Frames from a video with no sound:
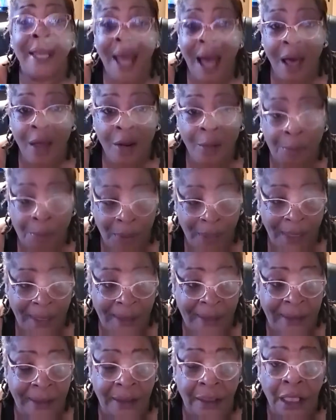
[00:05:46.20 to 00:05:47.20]
in and
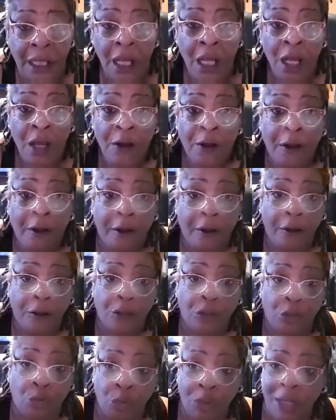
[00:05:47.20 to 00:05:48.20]
out of places
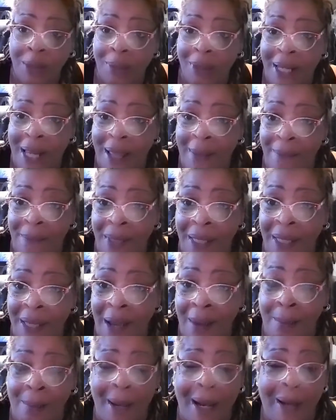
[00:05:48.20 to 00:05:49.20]

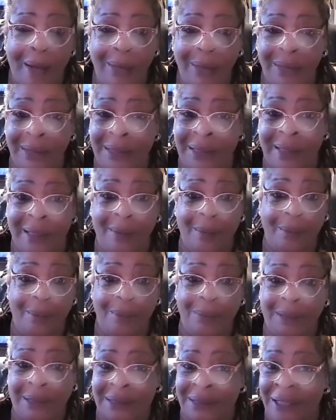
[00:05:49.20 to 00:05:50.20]
screaming at me
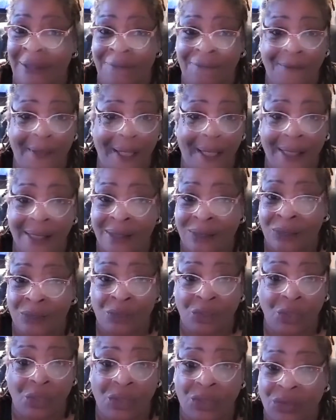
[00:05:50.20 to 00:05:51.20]
about some
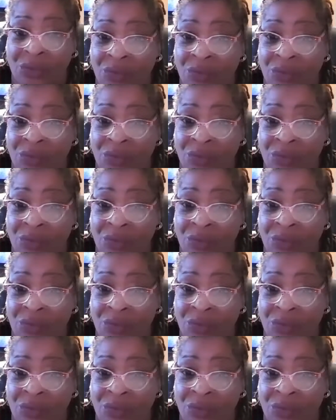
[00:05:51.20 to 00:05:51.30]
stuff that